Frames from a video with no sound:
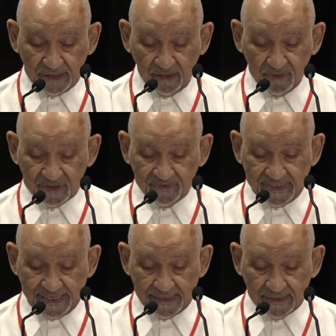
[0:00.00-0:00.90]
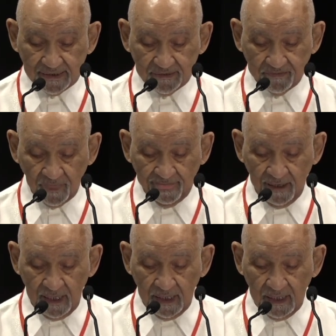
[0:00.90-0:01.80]
numbers of death.
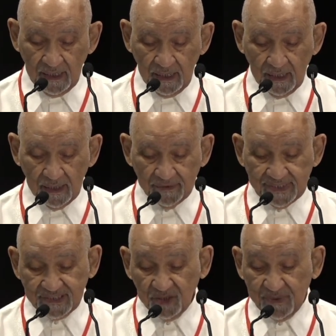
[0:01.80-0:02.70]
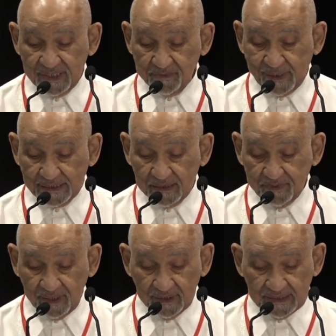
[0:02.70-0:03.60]
That's to be expected
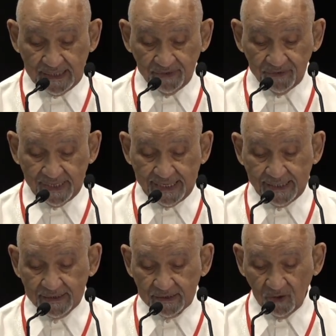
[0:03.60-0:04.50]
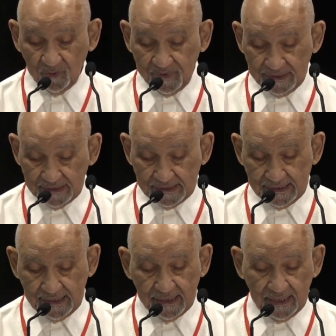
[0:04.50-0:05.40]
because the other has
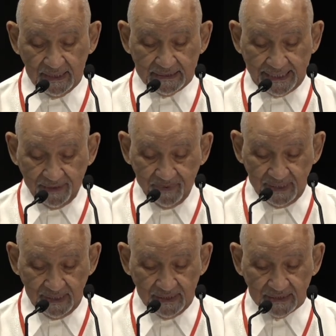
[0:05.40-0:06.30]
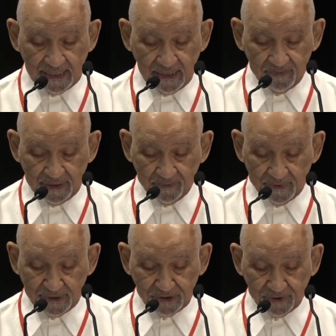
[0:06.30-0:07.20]
obesity, diabetes, high blood
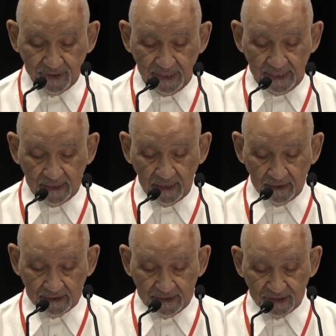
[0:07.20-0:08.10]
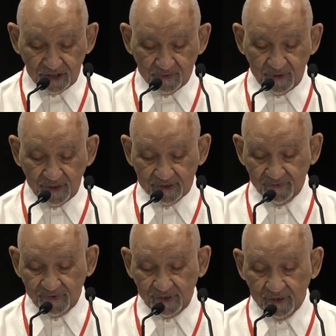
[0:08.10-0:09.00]
pressure, and heart conditions because
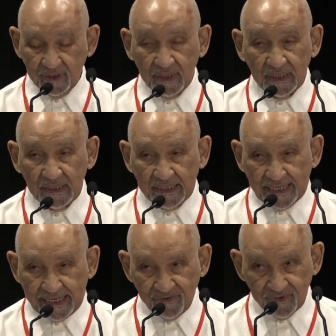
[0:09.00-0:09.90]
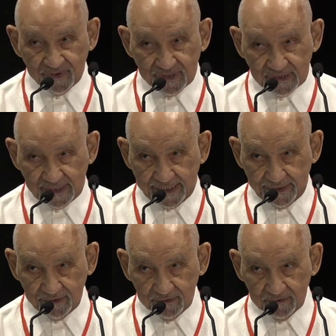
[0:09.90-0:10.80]
of their
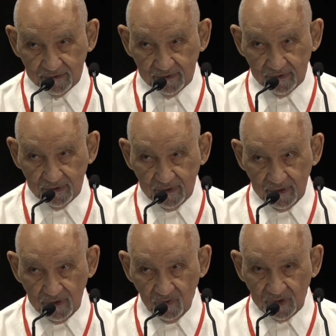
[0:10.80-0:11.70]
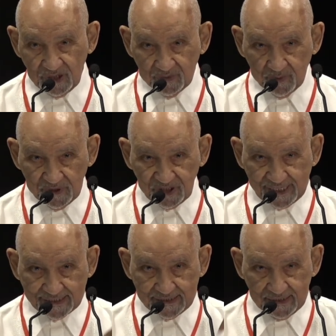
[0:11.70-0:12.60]
lifestyle, which is
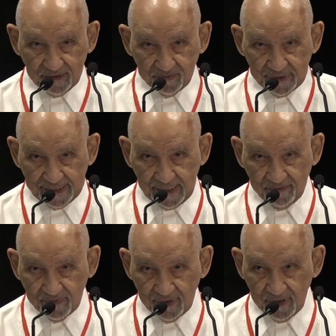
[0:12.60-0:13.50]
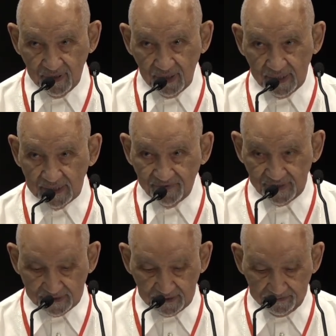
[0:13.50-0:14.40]
projecting blame on the
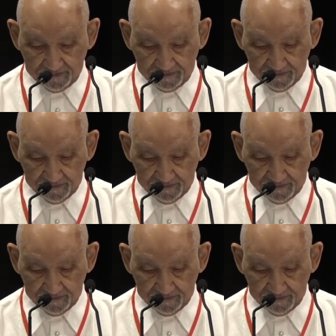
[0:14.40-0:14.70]
victim.